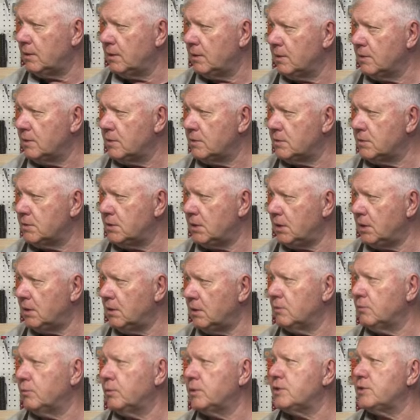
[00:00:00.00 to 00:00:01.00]

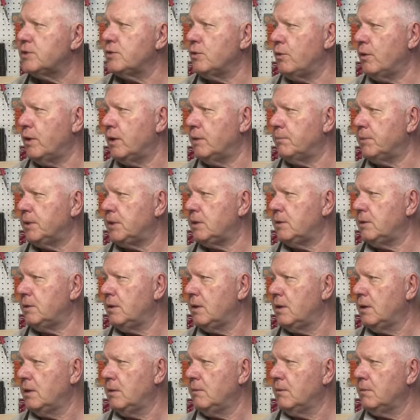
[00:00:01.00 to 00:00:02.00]
Sealed restoring
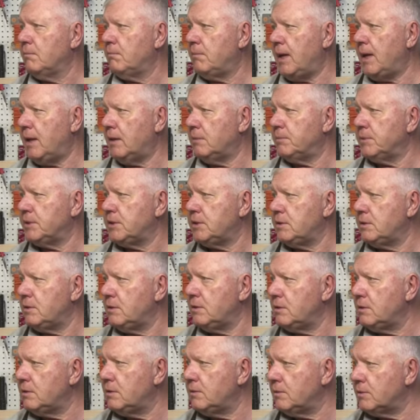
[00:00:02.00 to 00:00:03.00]
mild
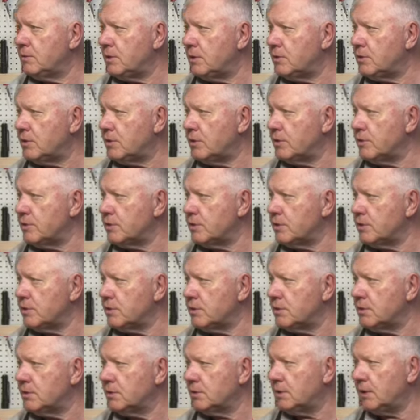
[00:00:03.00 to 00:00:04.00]
detergent.